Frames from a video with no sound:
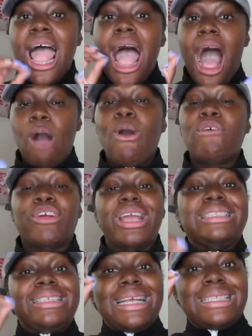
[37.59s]
However,
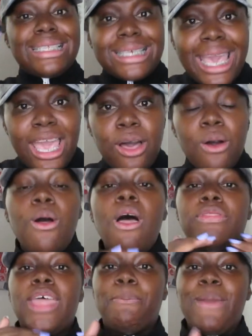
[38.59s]
it's a skill
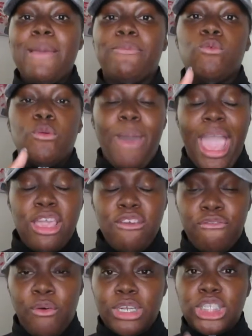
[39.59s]
that people will pay you
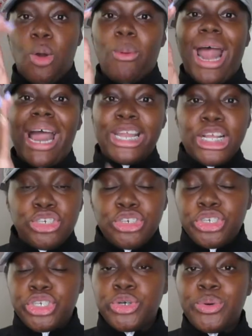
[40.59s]
for. So what I need you
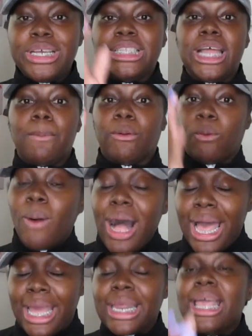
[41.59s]
to do is number
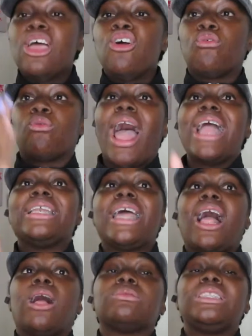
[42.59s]
one, write
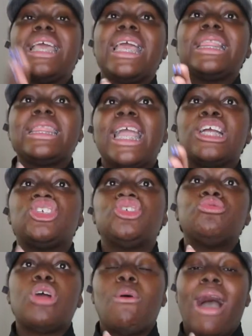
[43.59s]
down 10 things
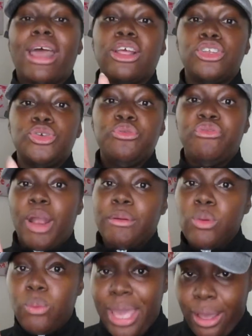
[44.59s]
you know how to do
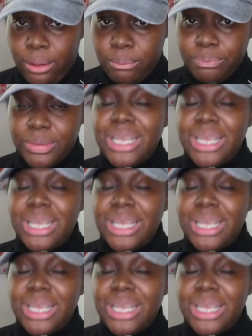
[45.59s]
very well.